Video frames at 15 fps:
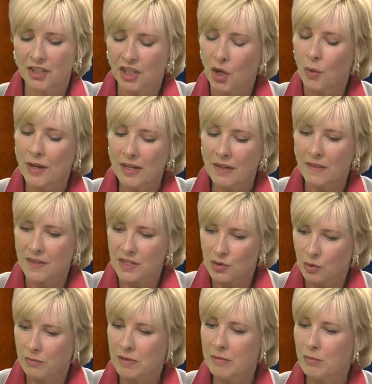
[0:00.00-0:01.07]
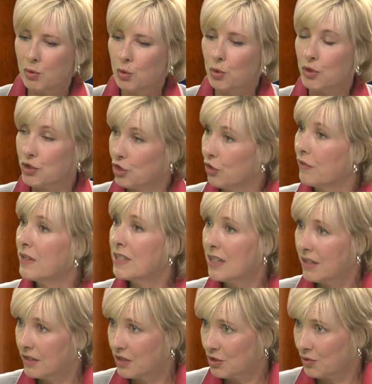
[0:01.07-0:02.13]
to go into the swimming pool service
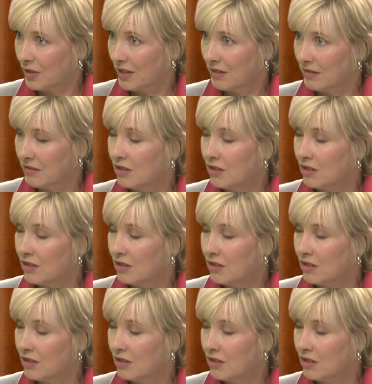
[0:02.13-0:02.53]
industry,